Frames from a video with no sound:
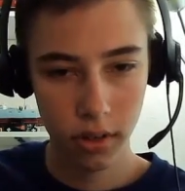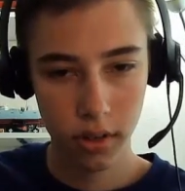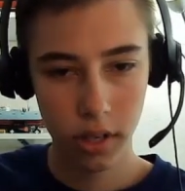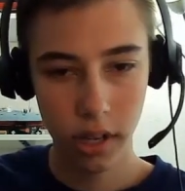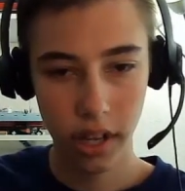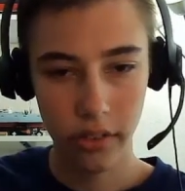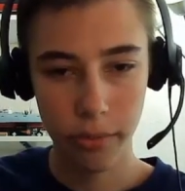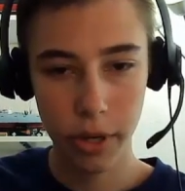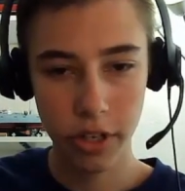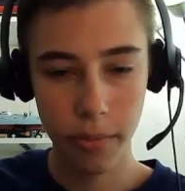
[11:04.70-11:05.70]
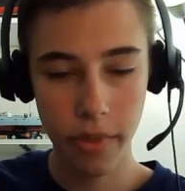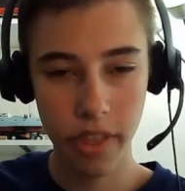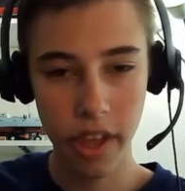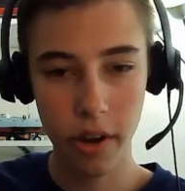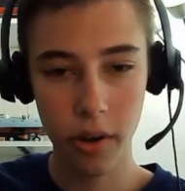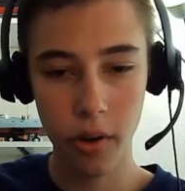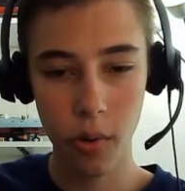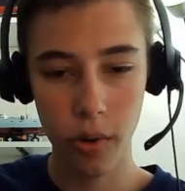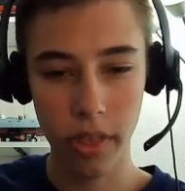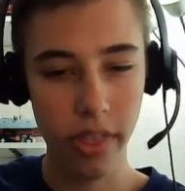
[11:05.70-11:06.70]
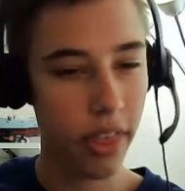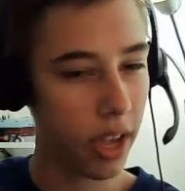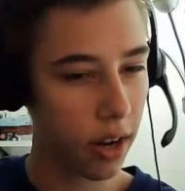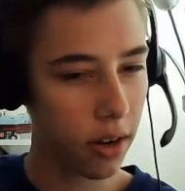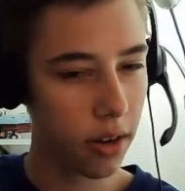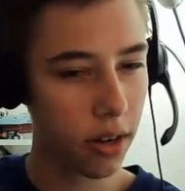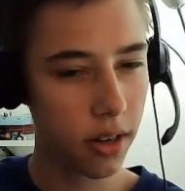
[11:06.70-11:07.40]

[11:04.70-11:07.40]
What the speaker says: Now I have bishop there or there.